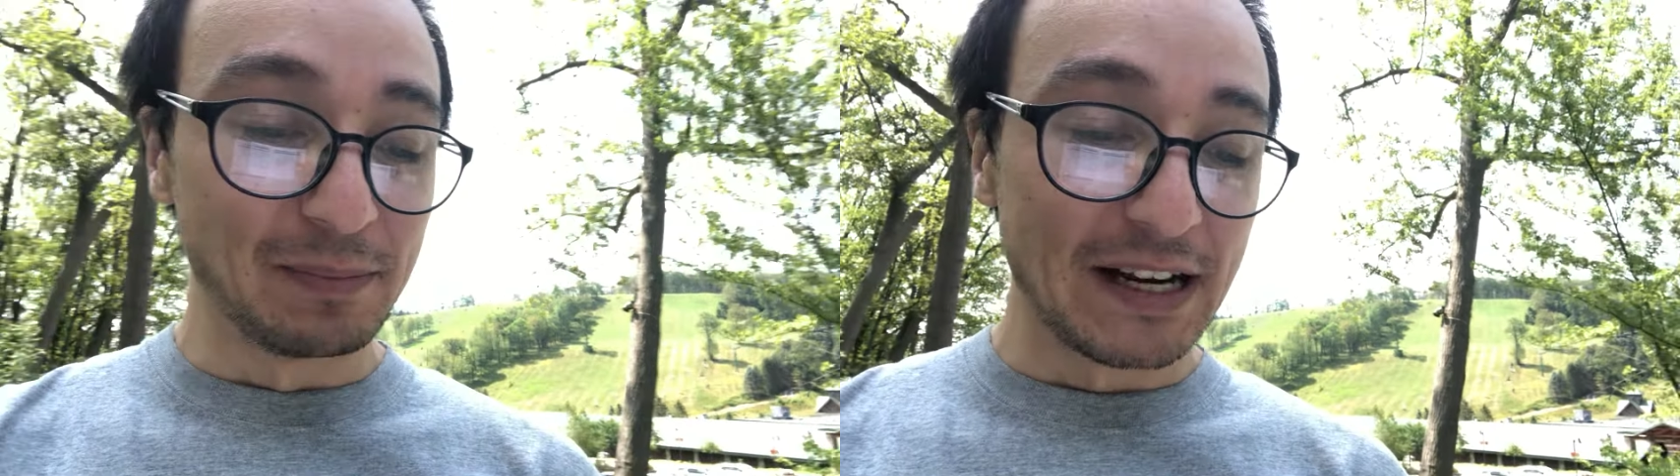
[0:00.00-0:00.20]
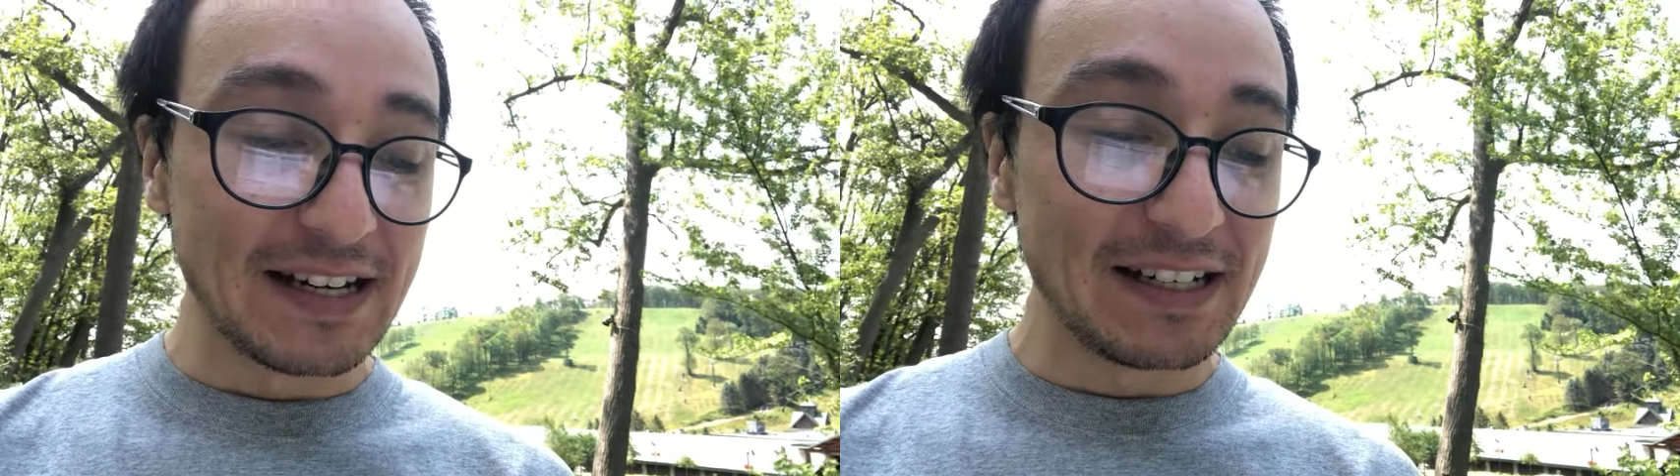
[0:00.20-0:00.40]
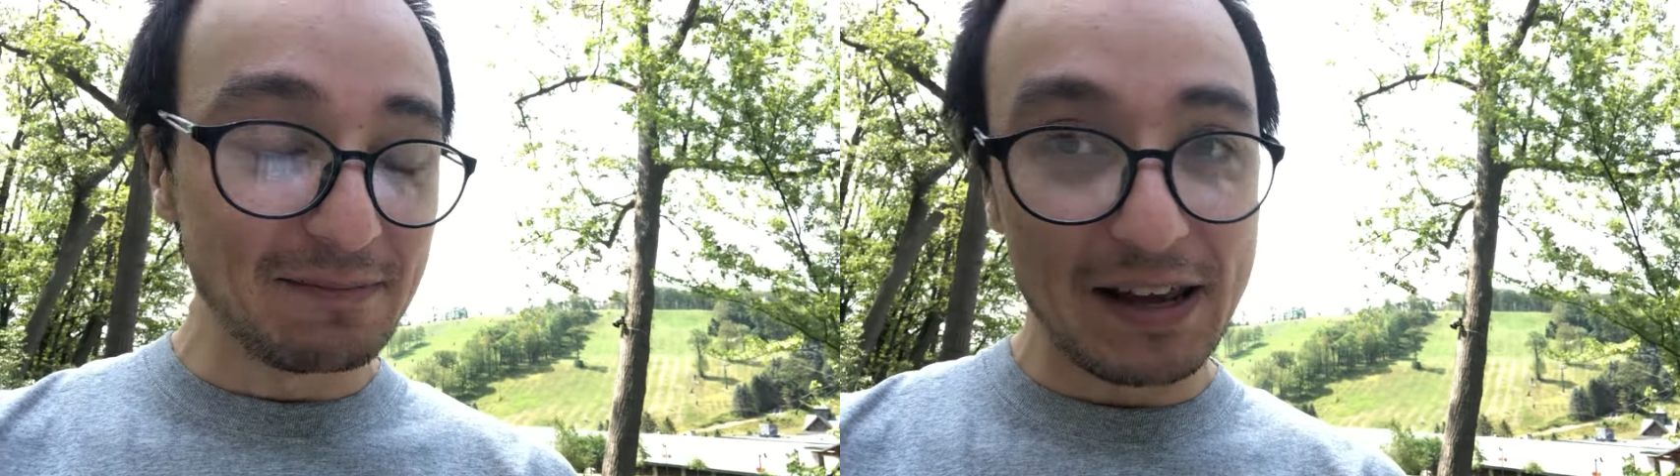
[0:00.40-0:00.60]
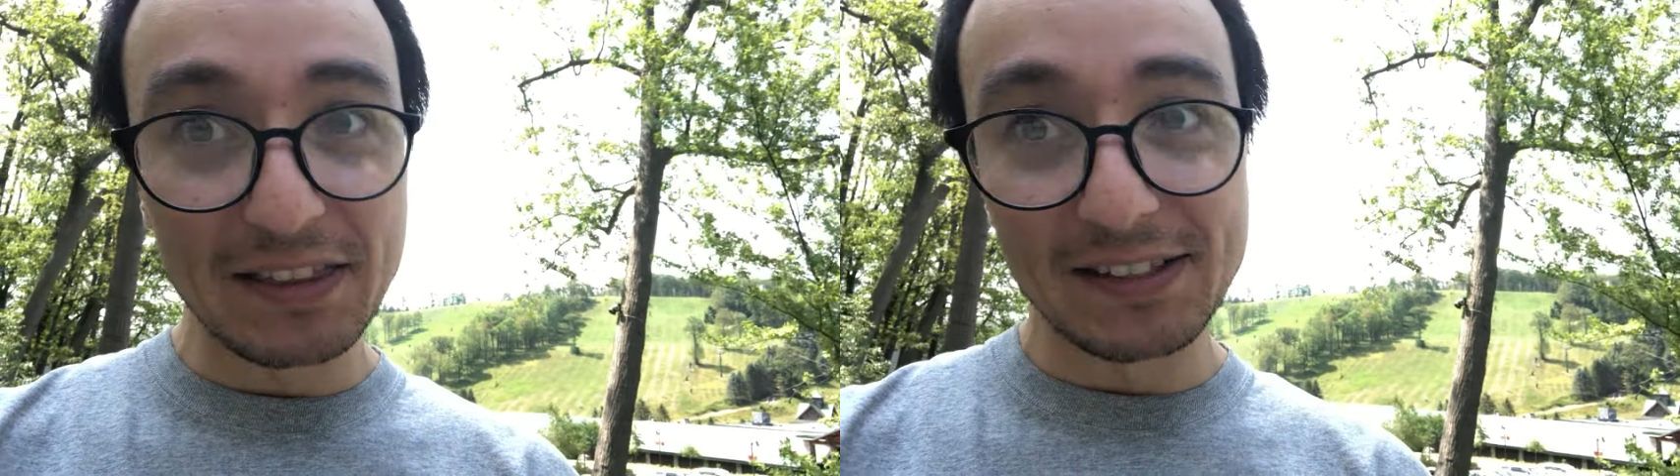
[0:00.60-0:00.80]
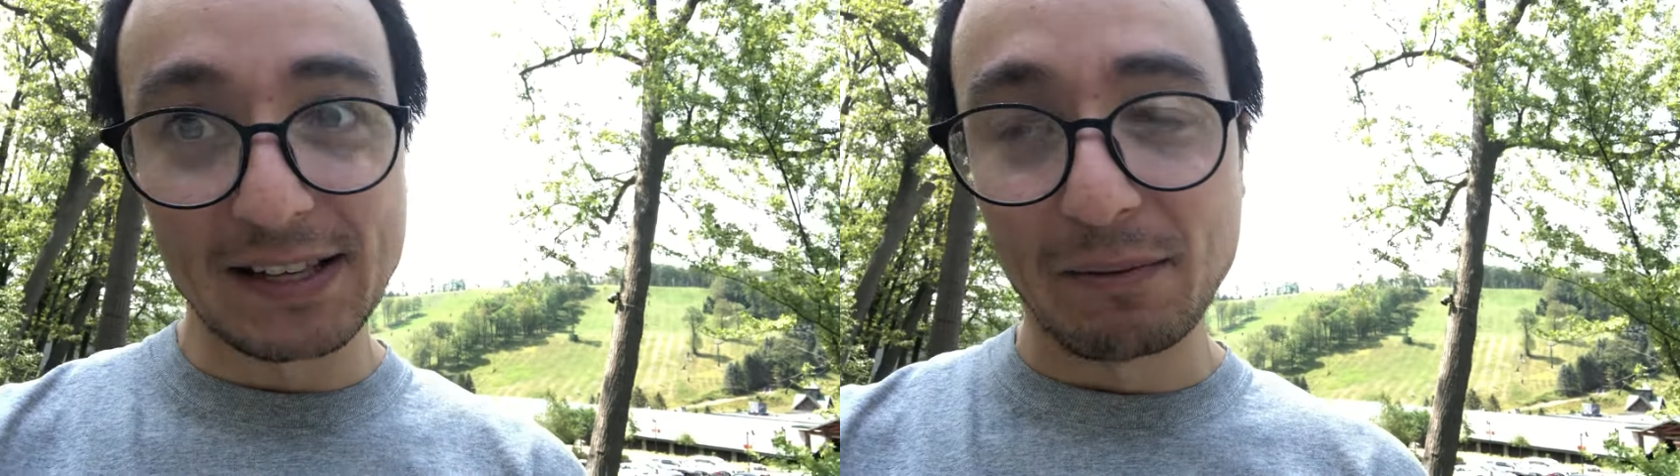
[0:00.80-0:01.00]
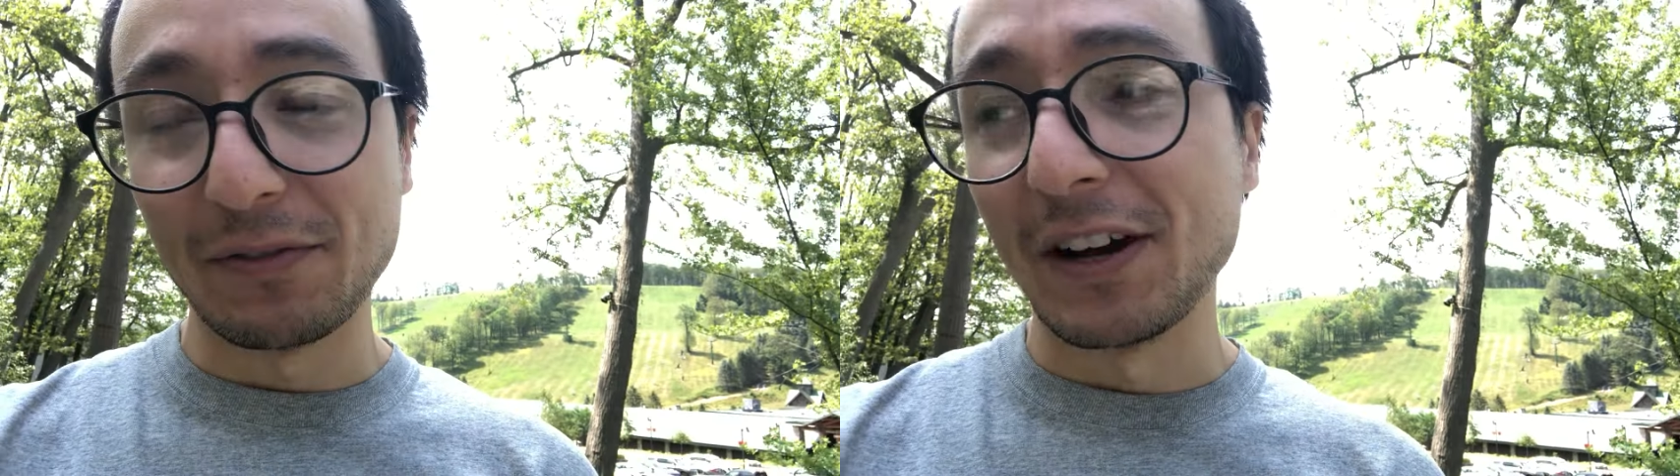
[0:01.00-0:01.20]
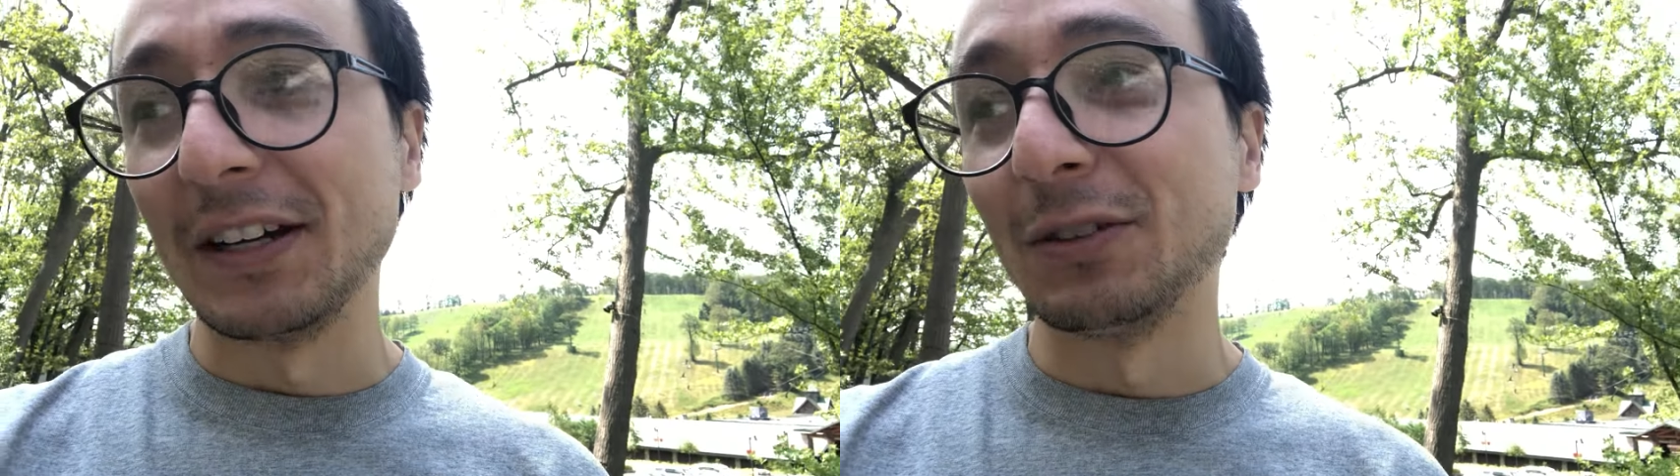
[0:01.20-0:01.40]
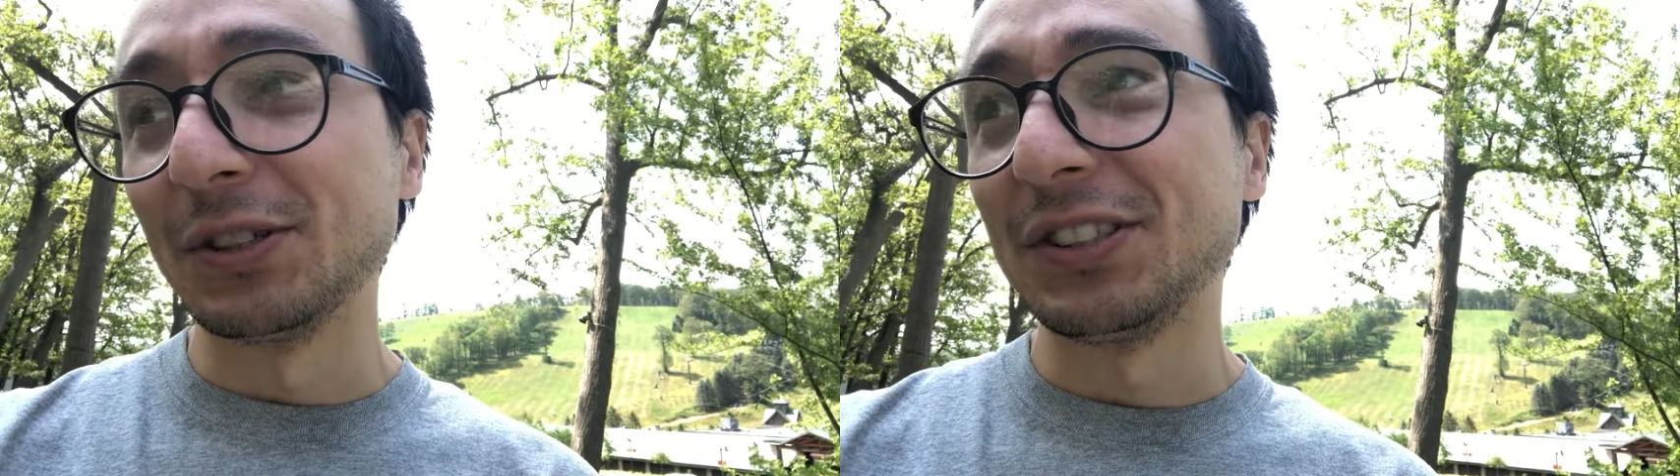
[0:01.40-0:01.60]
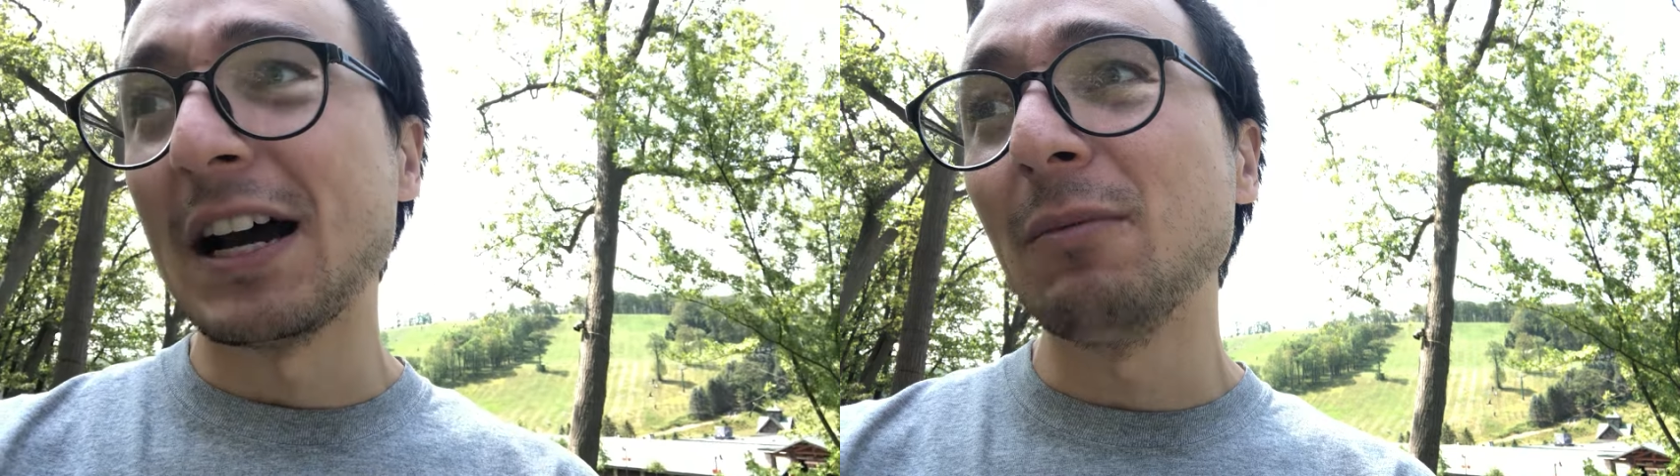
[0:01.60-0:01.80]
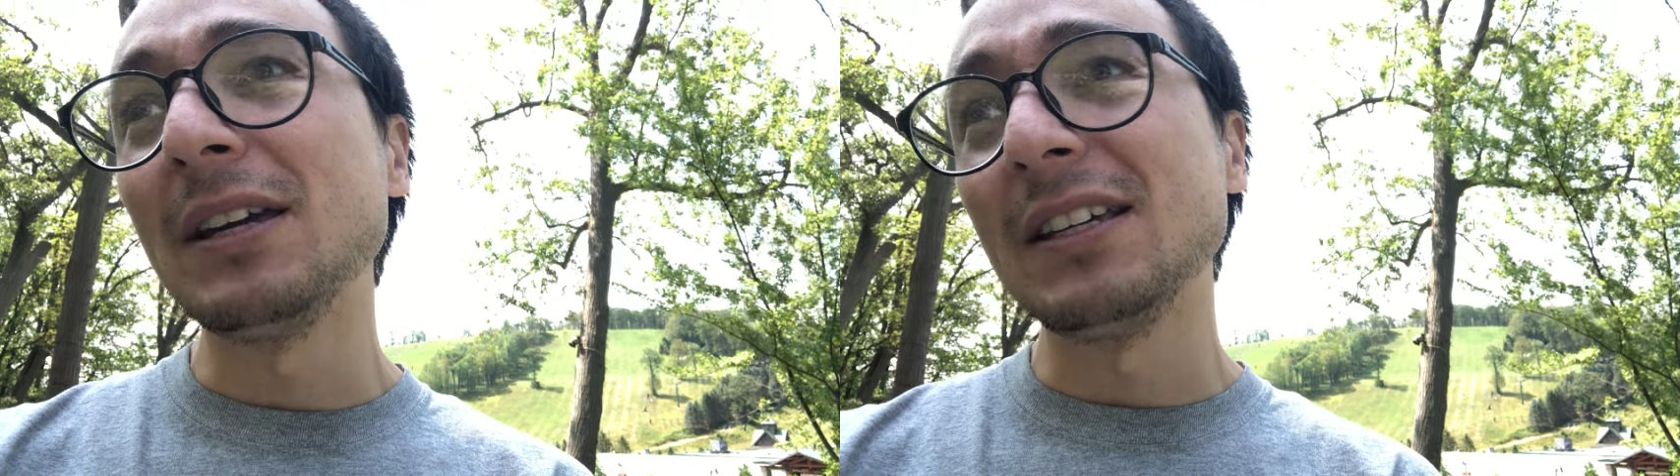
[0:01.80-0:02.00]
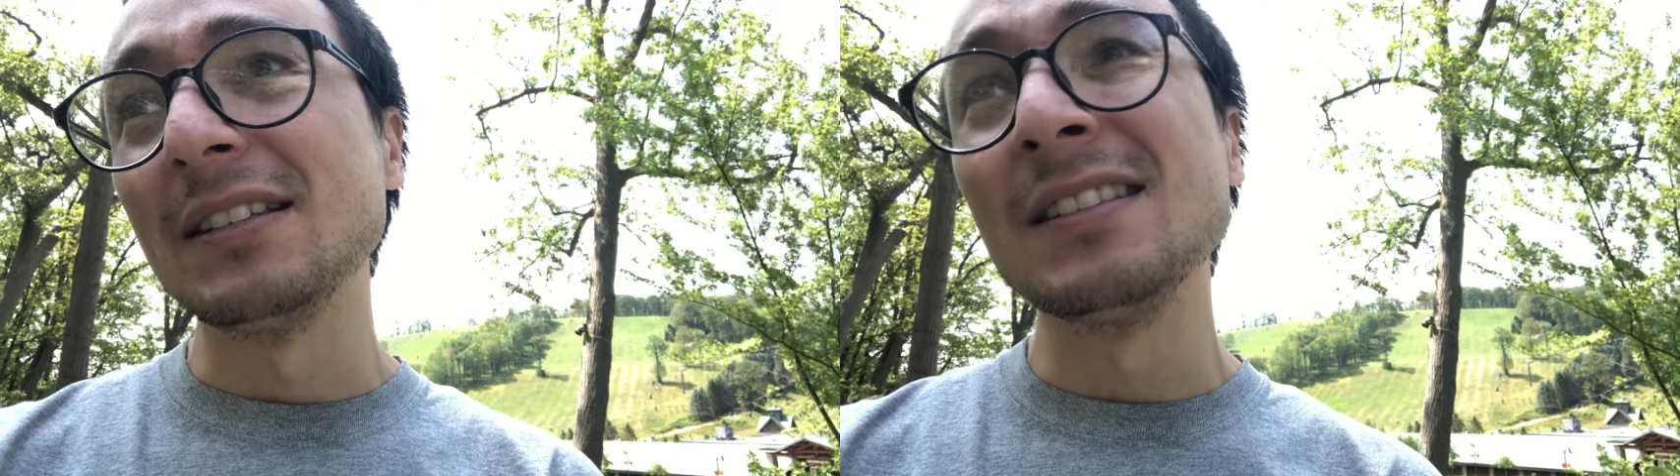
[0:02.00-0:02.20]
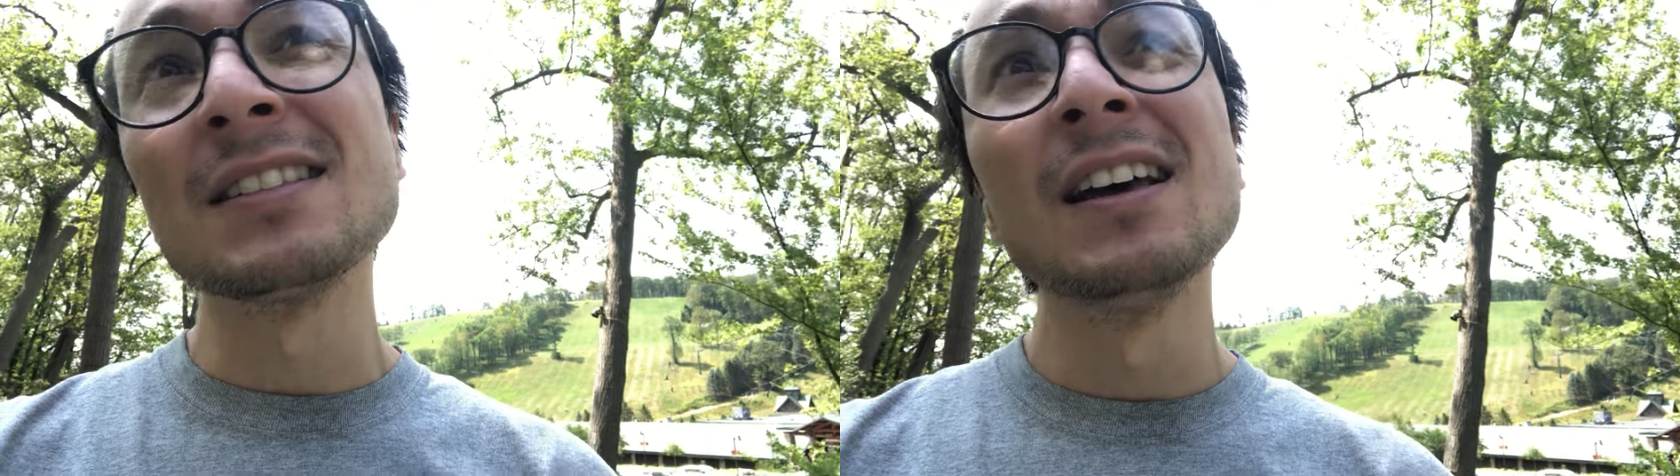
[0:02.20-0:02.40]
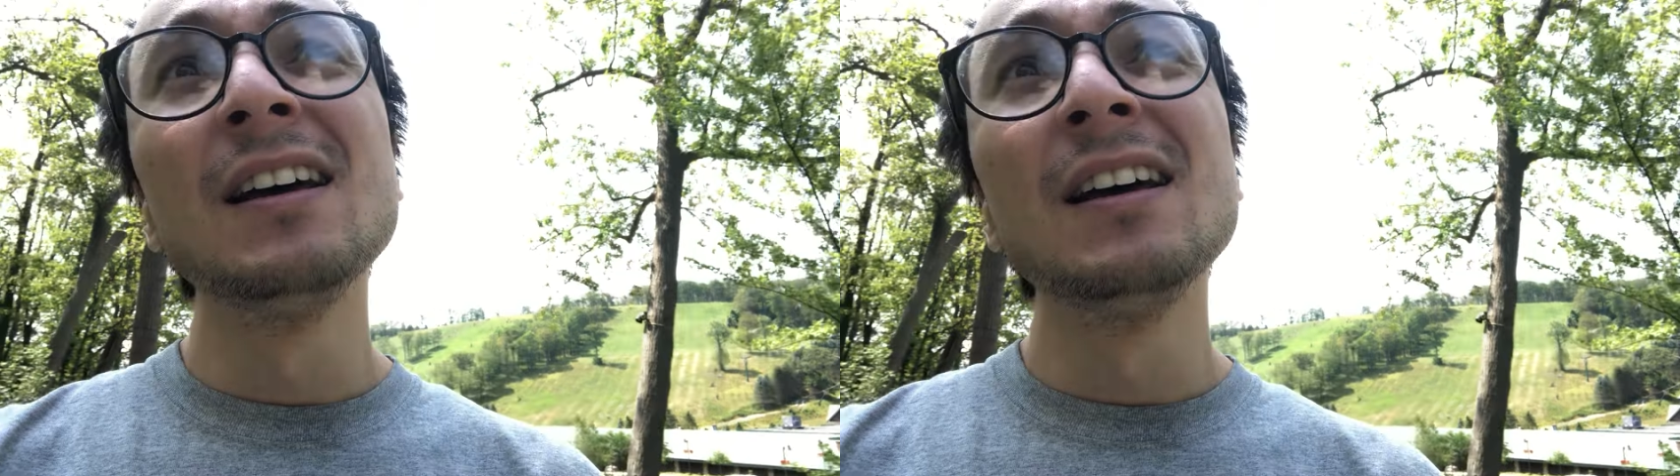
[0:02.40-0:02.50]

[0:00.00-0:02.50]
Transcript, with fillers: but I did make the semifinal, which now means